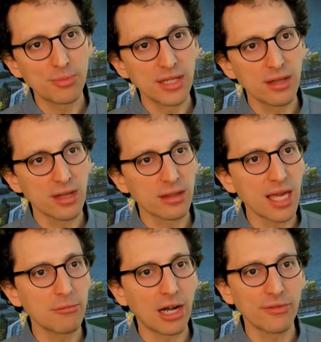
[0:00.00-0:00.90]
this is the
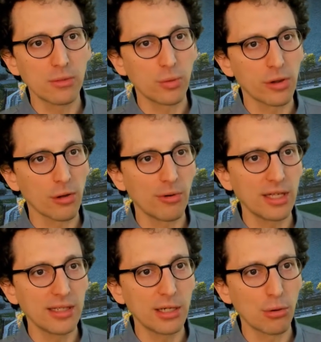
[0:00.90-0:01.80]
same graph that we saw
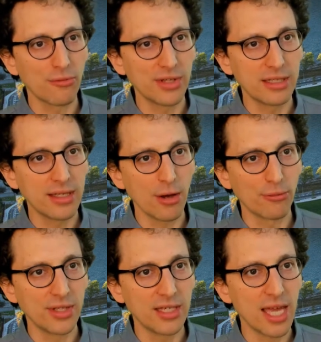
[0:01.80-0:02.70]
earlier of
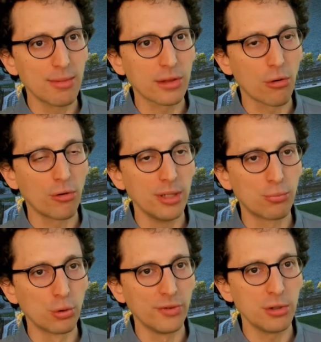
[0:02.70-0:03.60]
the game score
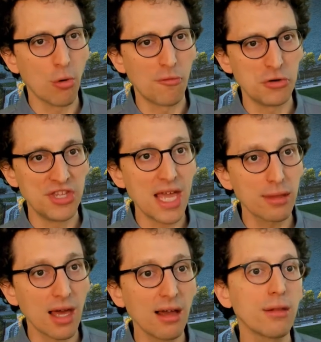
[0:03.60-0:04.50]
improving over
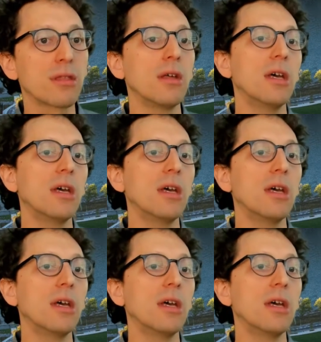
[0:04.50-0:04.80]
deciles.